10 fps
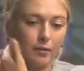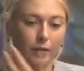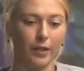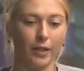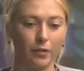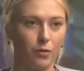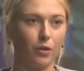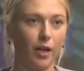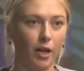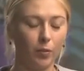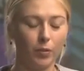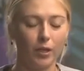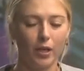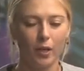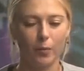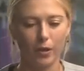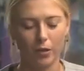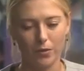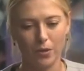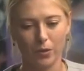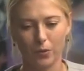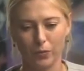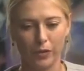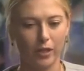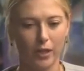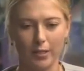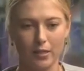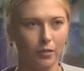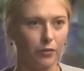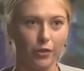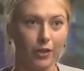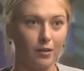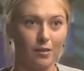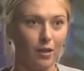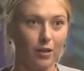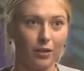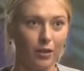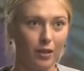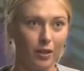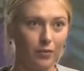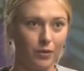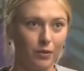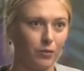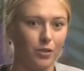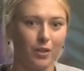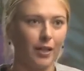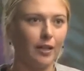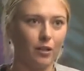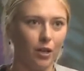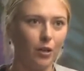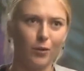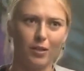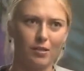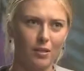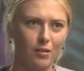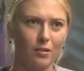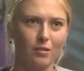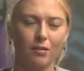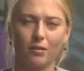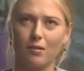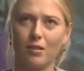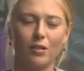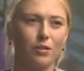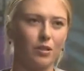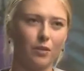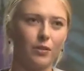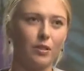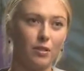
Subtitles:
that financial help, but also realizing if your kid is not good enough to let it go. That's such a tough